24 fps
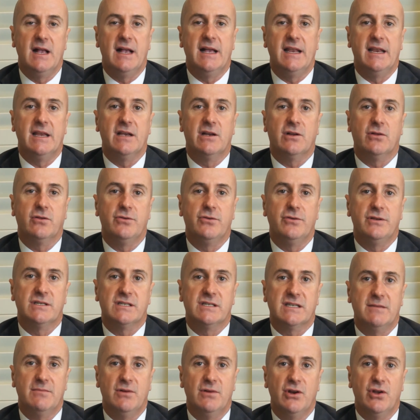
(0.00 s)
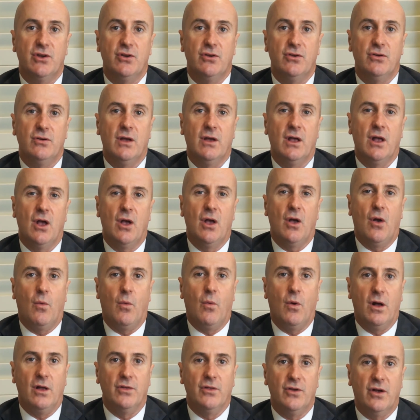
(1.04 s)
It includes someone who,
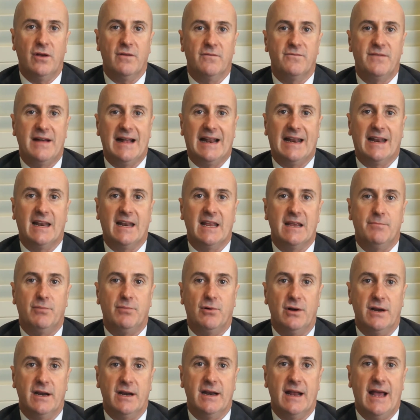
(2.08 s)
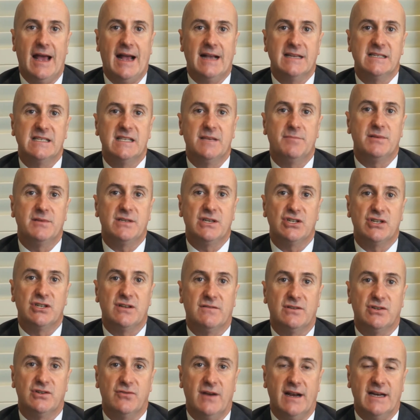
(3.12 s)
while not validly appointed, acts in the position
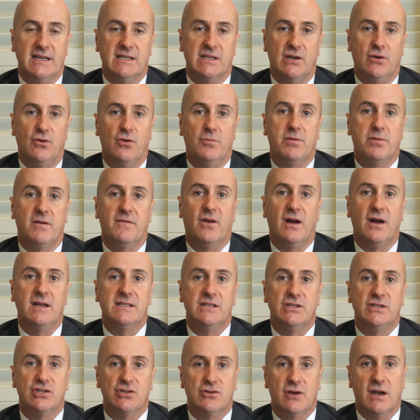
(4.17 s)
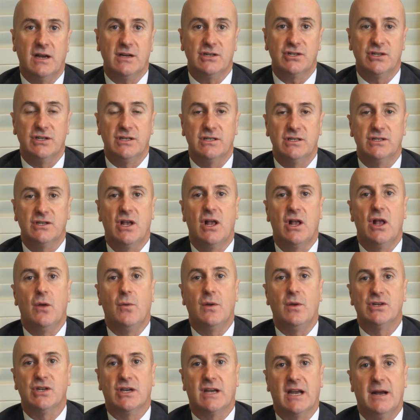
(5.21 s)
of a director or provides instructions
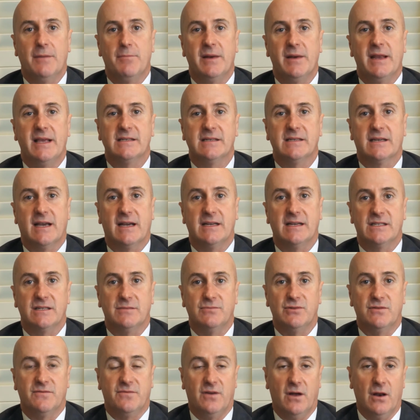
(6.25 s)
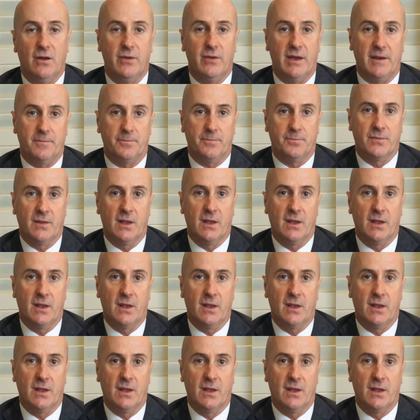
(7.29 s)
which a company is accustomed to following.